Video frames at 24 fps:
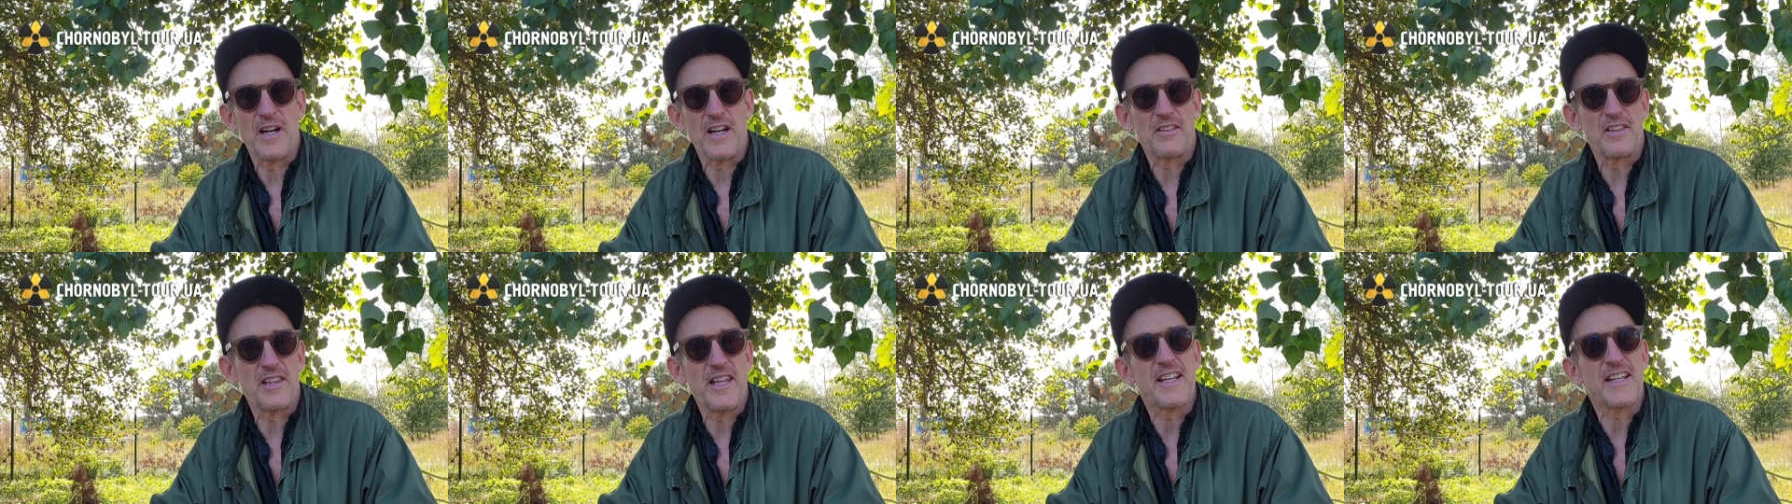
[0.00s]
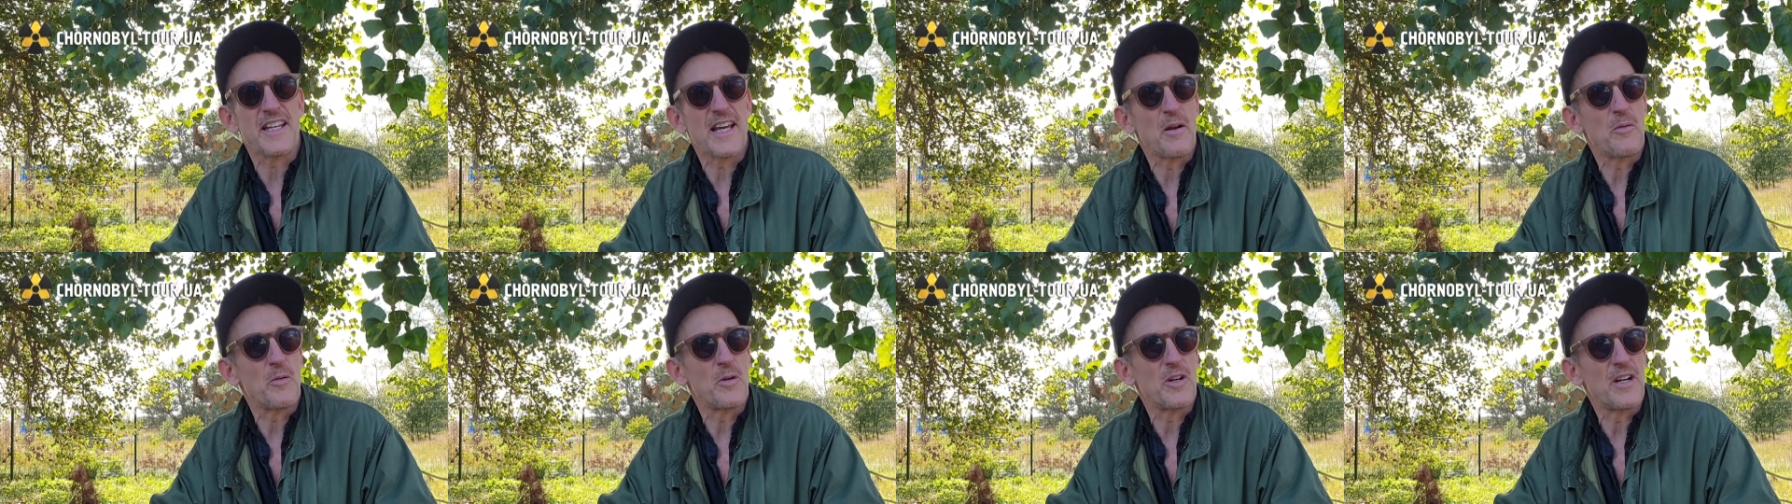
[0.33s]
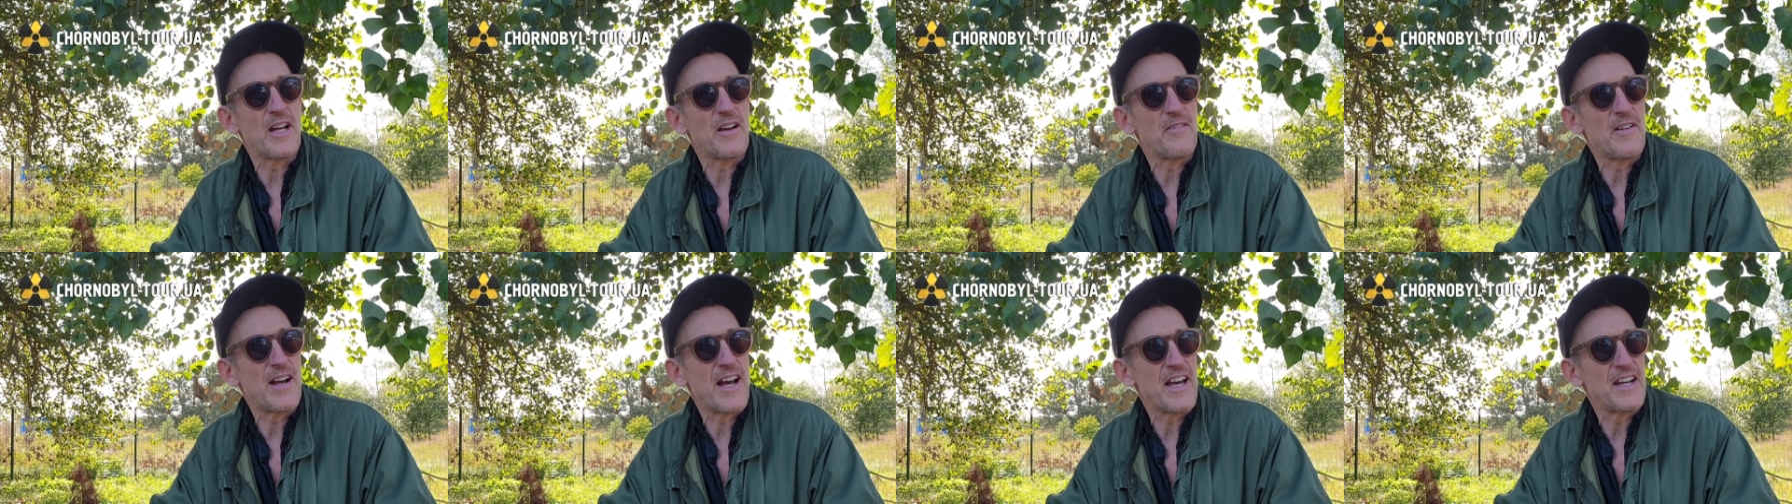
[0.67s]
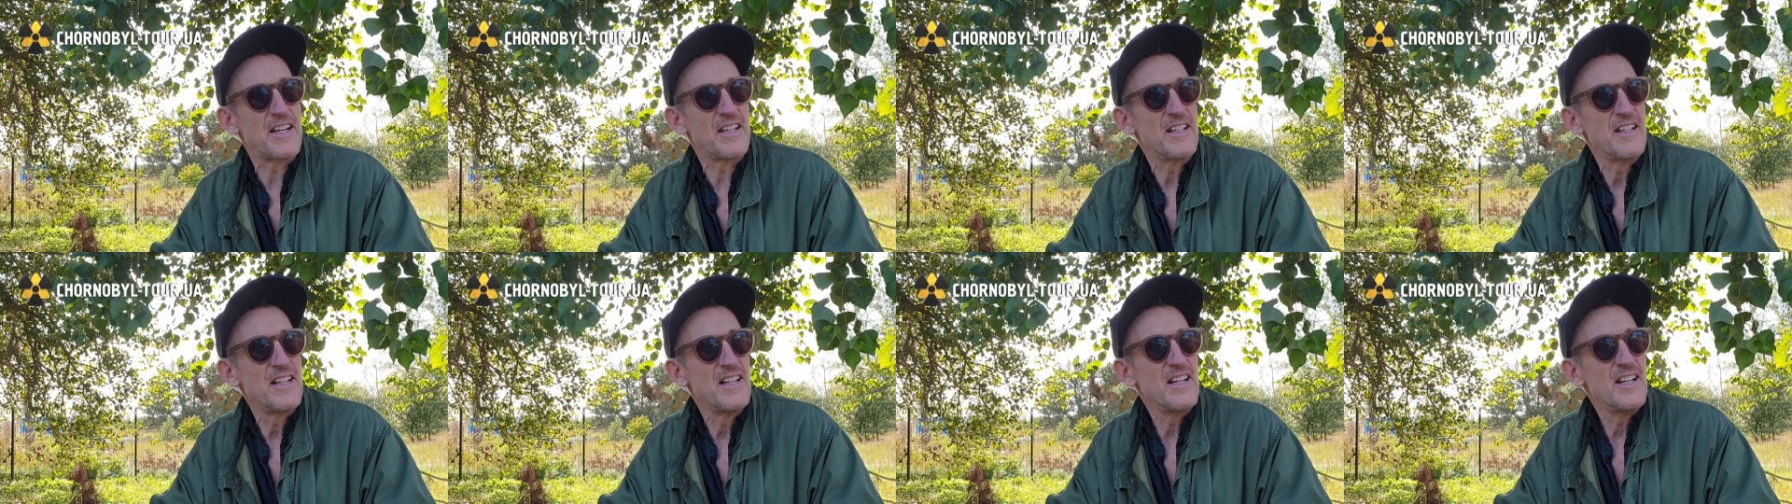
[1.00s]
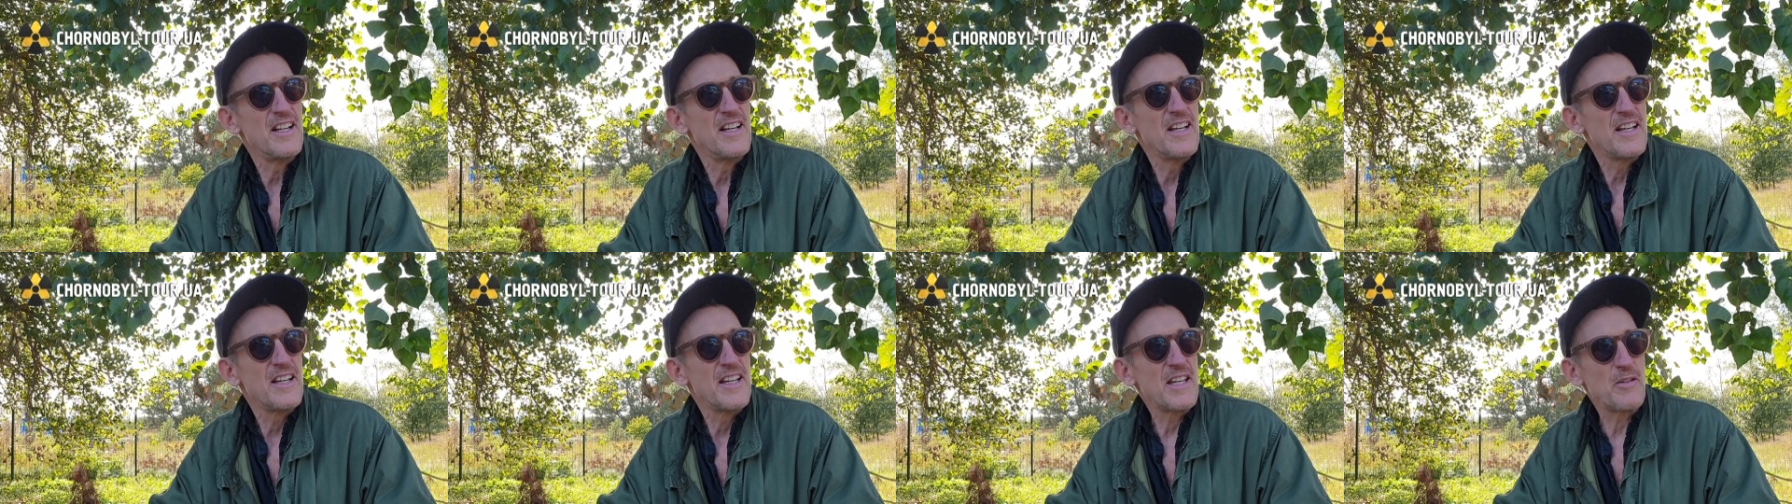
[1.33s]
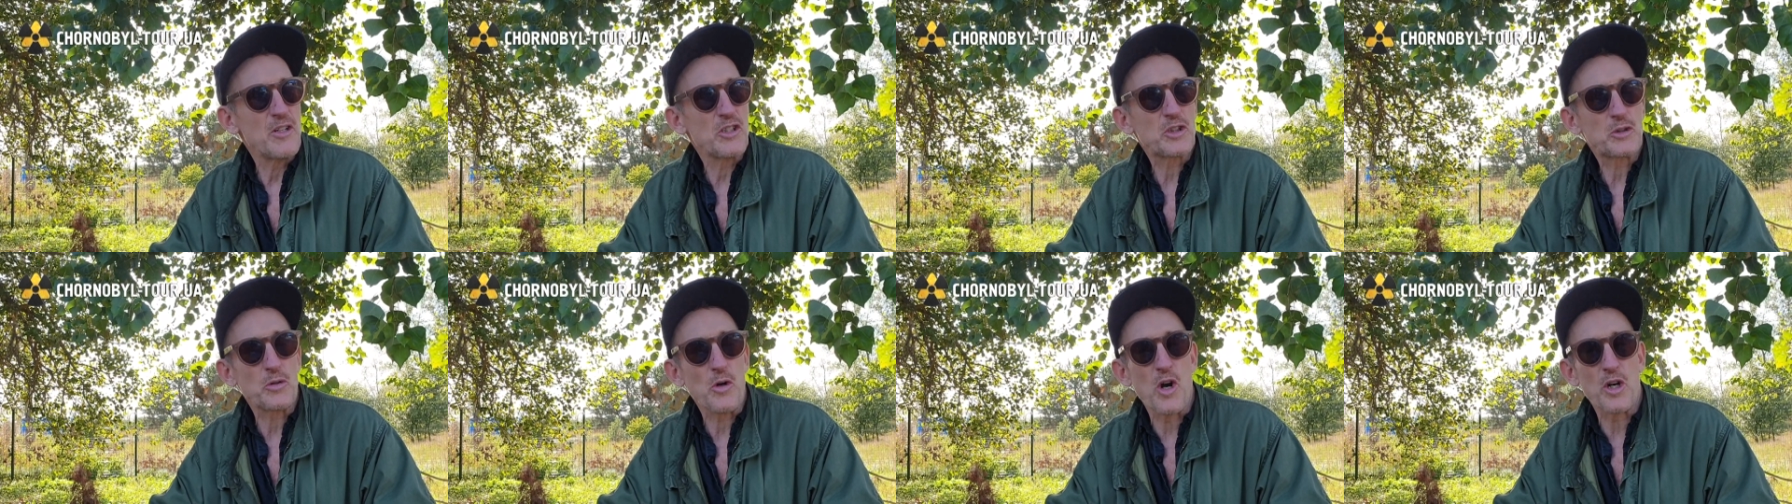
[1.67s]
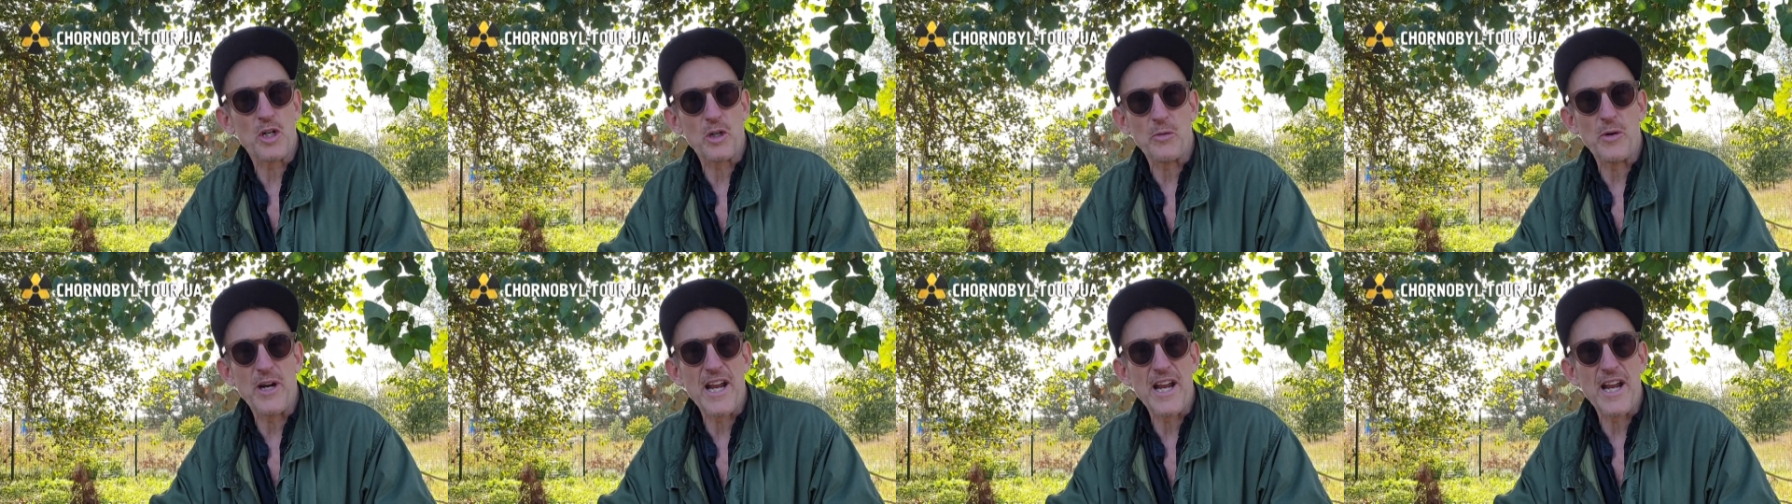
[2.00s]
I think I would have had even stronger